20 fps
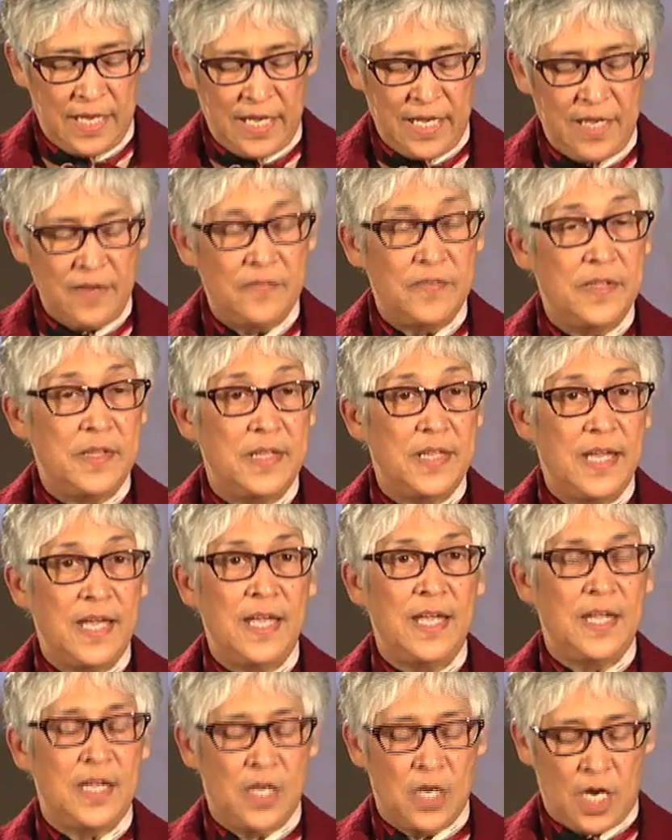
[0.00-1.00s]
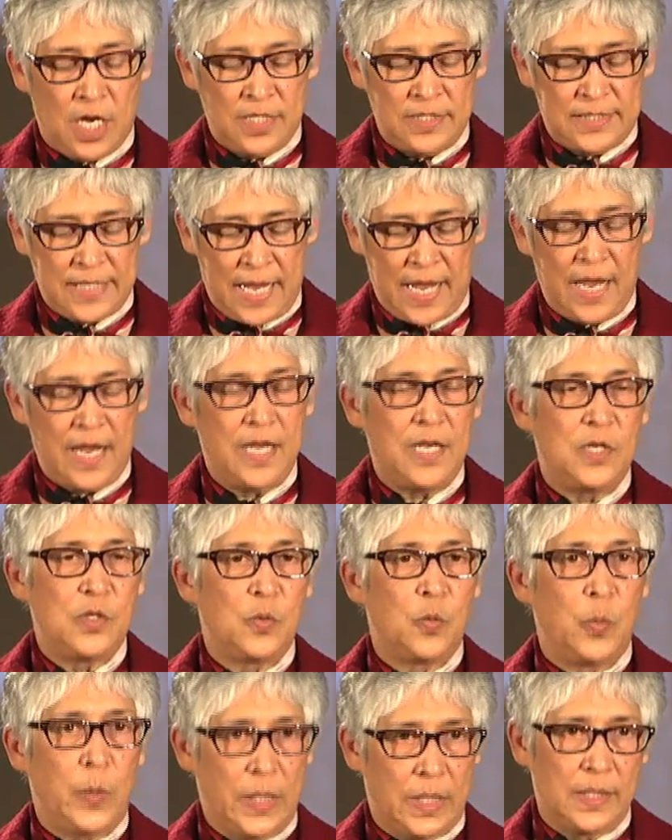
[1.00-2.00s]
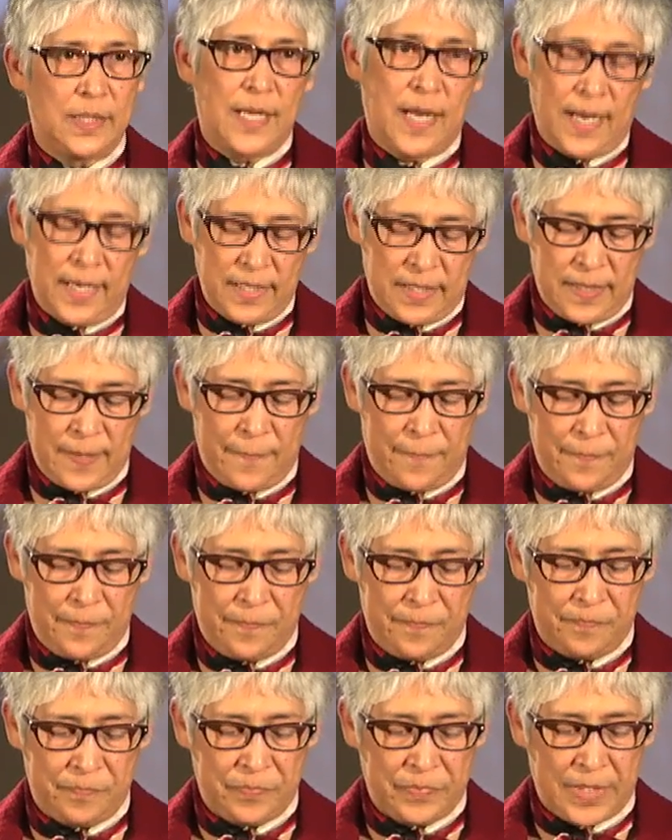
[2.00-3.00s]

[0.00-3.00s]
even there God's hand will guide them,